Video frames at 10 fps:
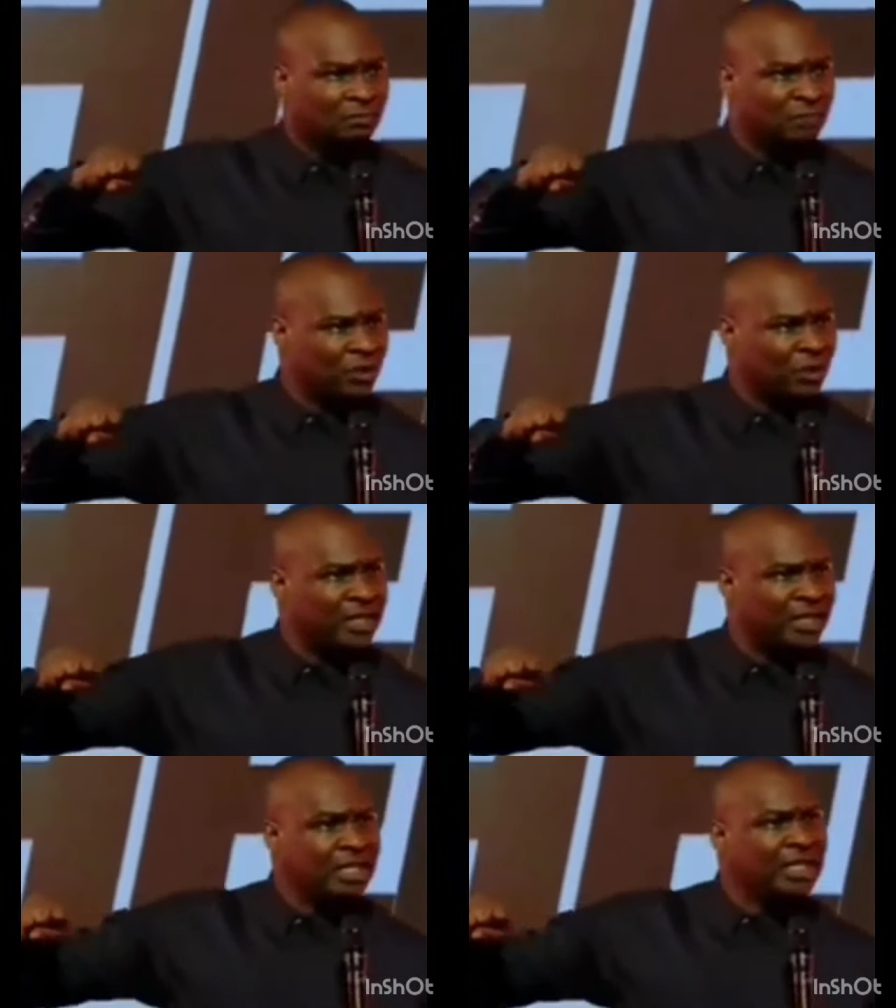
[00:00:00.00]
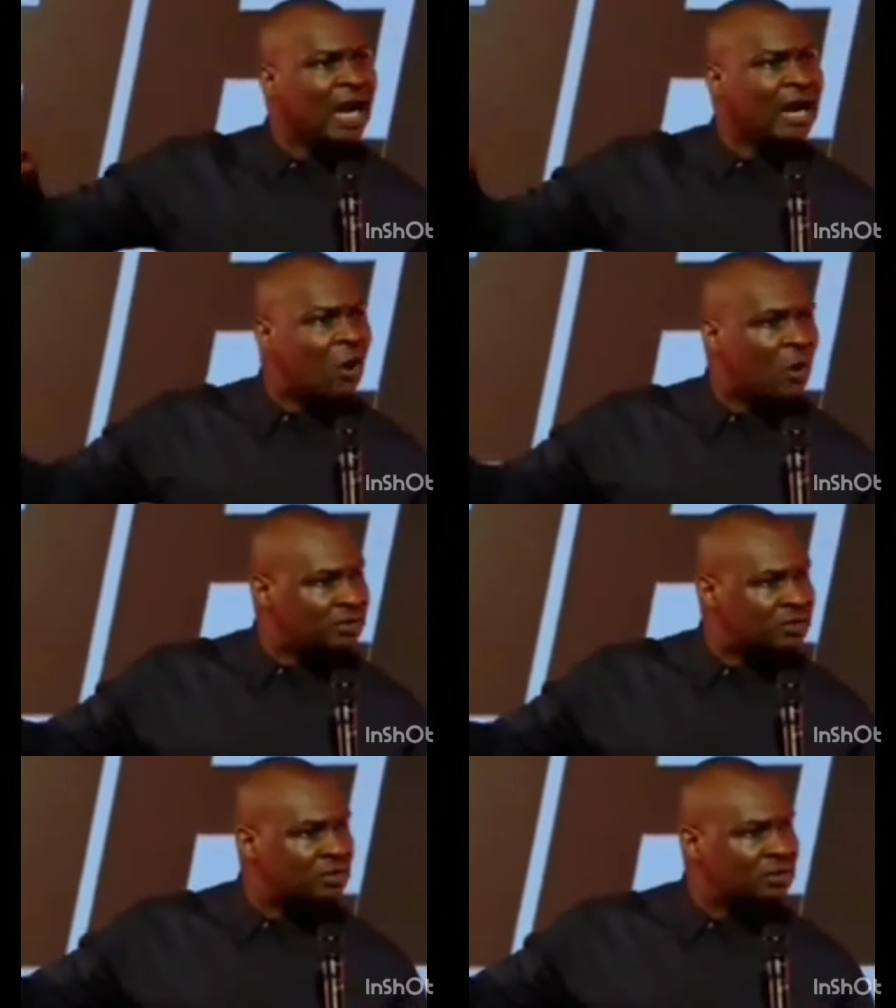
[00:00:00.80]
beyond the inner
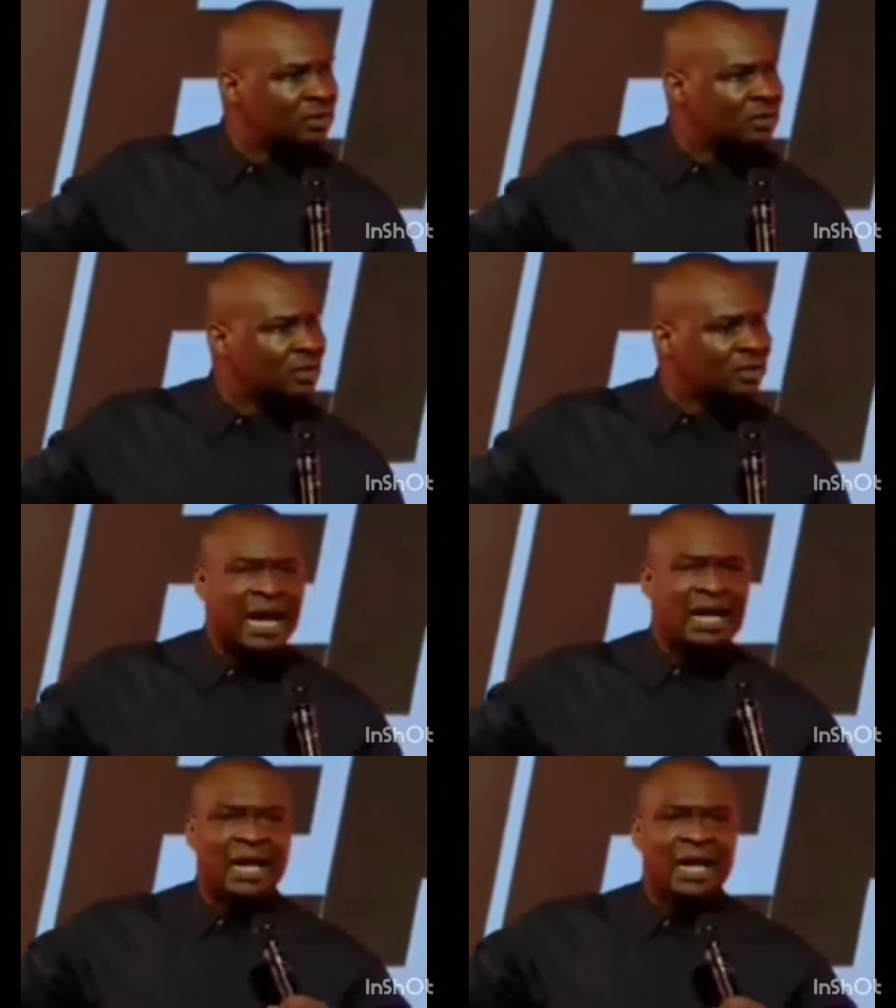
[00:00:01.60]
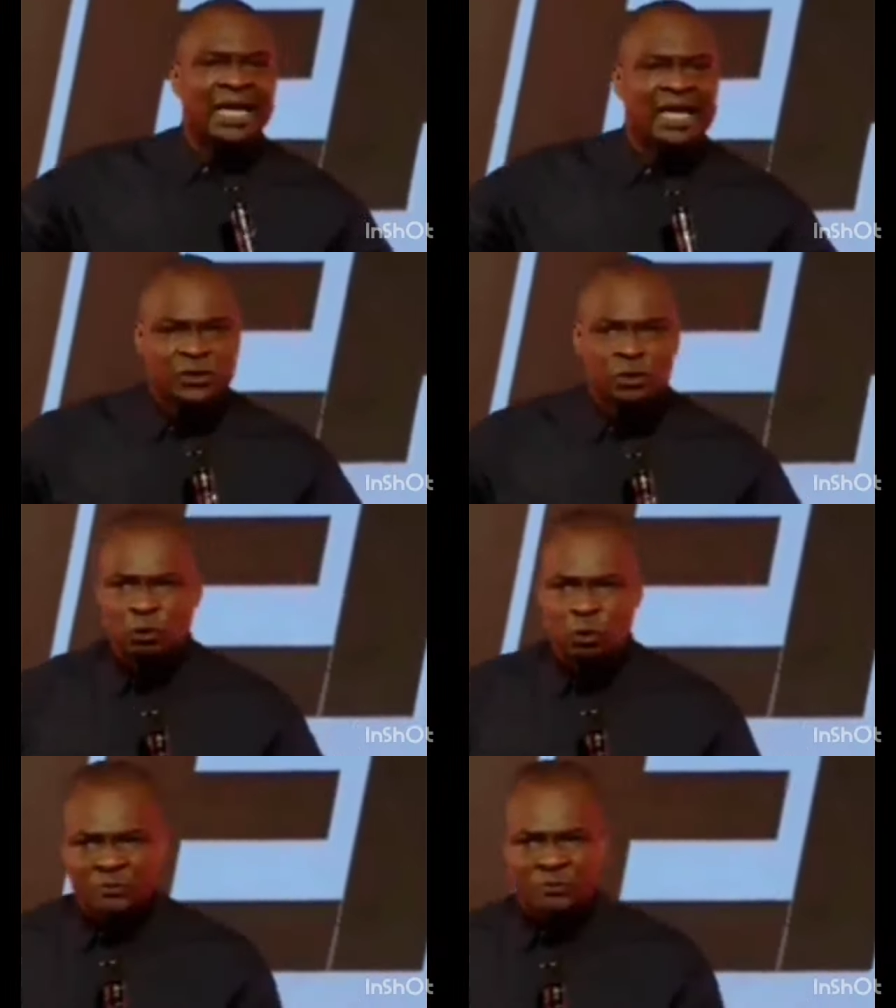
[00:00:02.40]
court, that leads
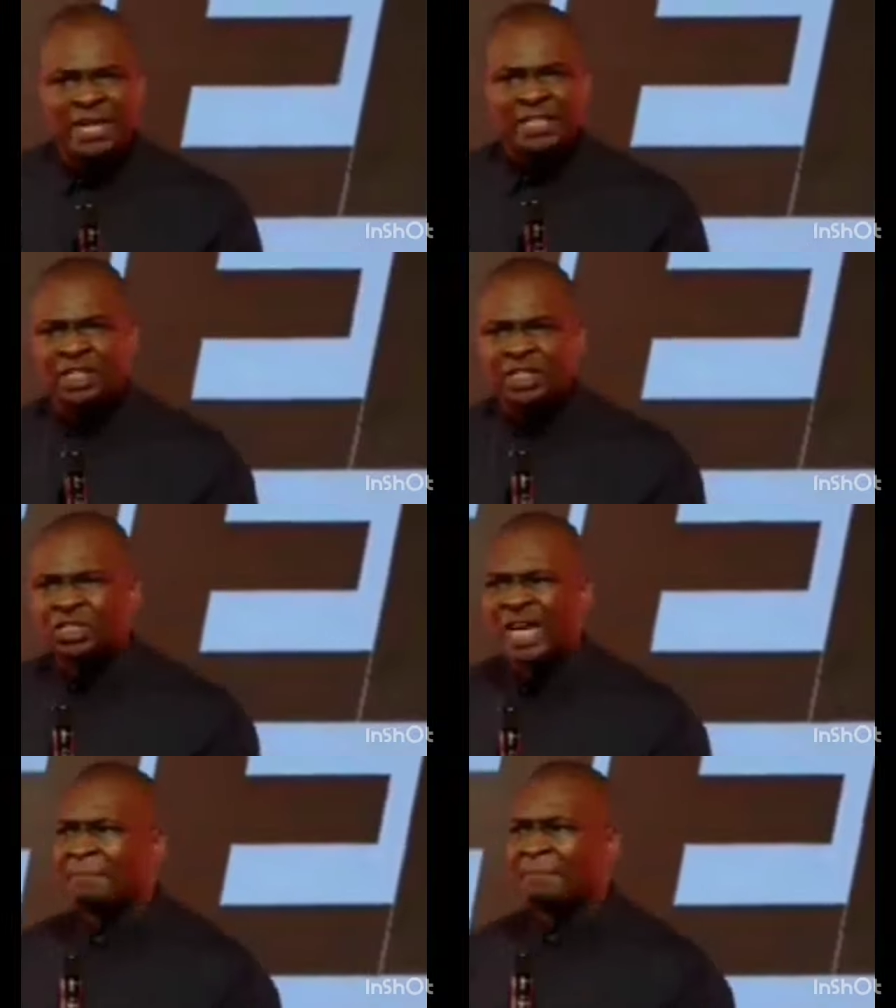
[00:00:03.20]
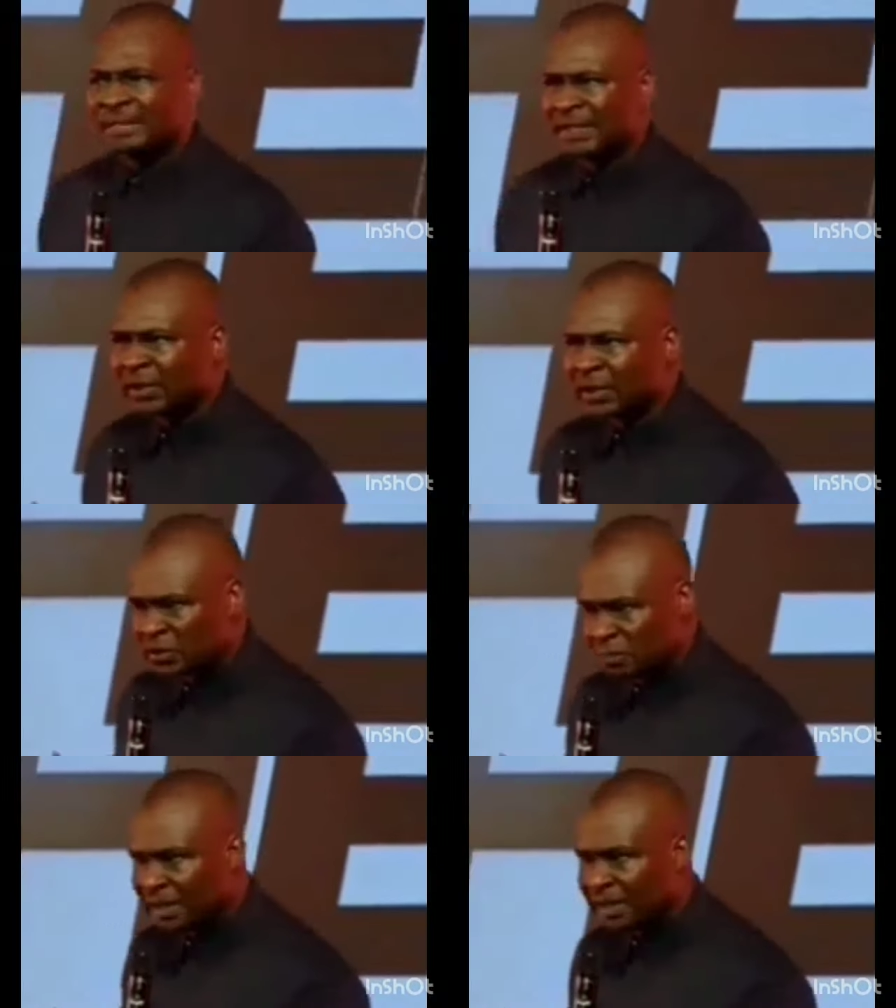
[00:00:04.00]
you to virgin chambers in the
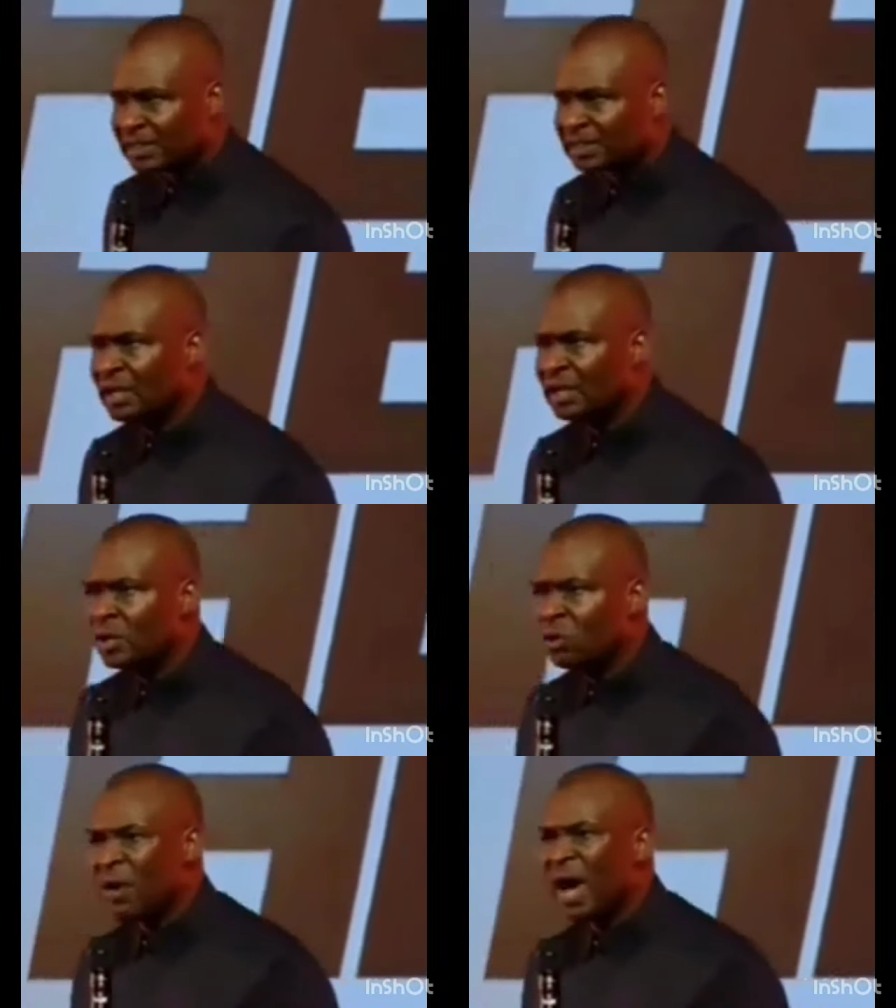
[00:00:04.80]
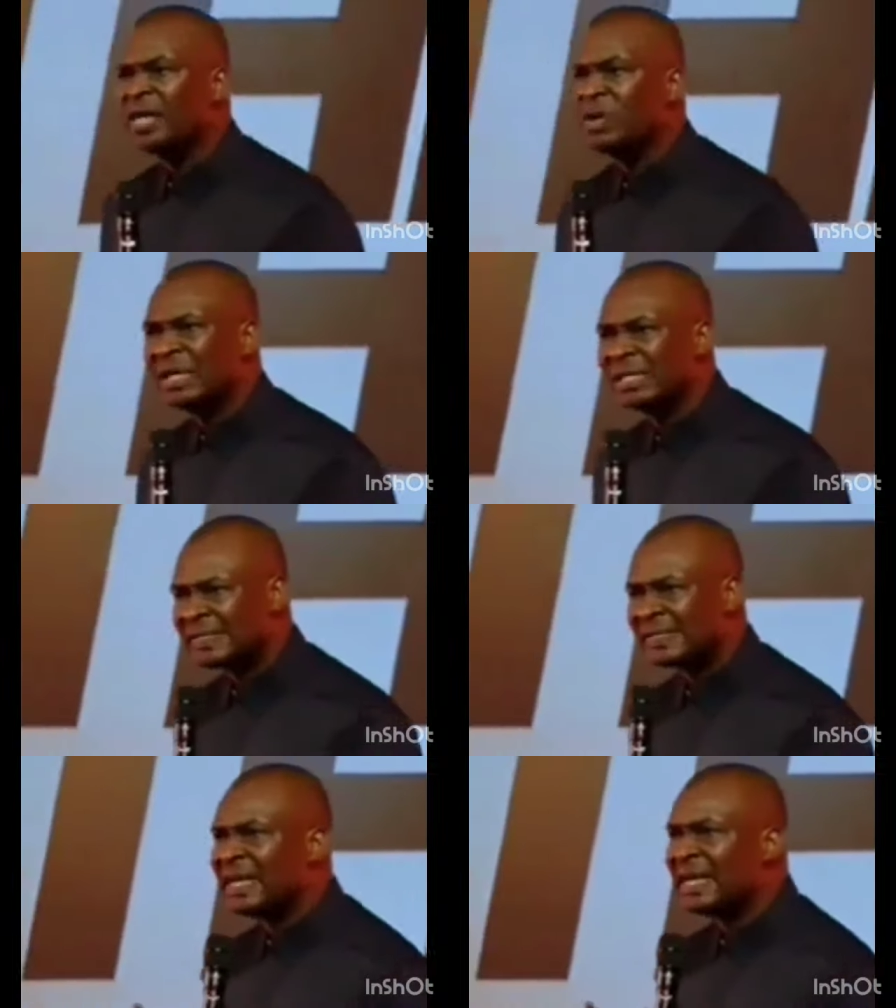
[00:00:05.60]
spirit, where you will
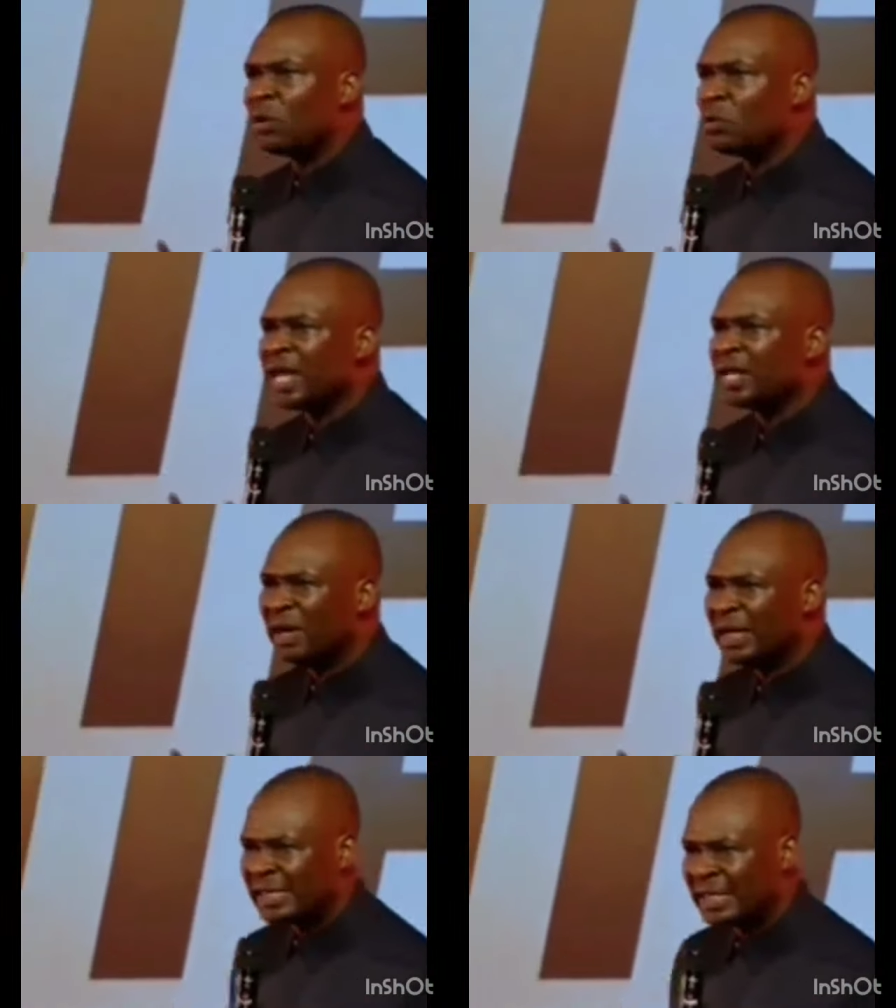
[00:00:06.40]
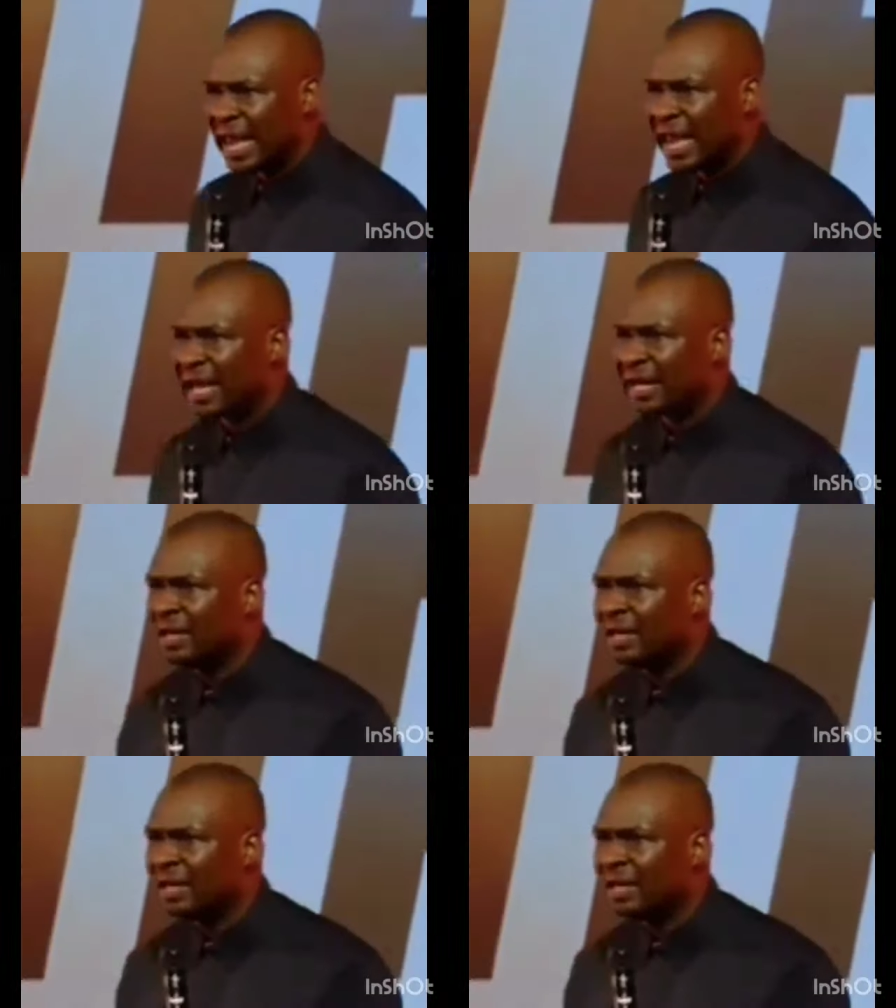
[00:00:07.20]
see and where you will hear,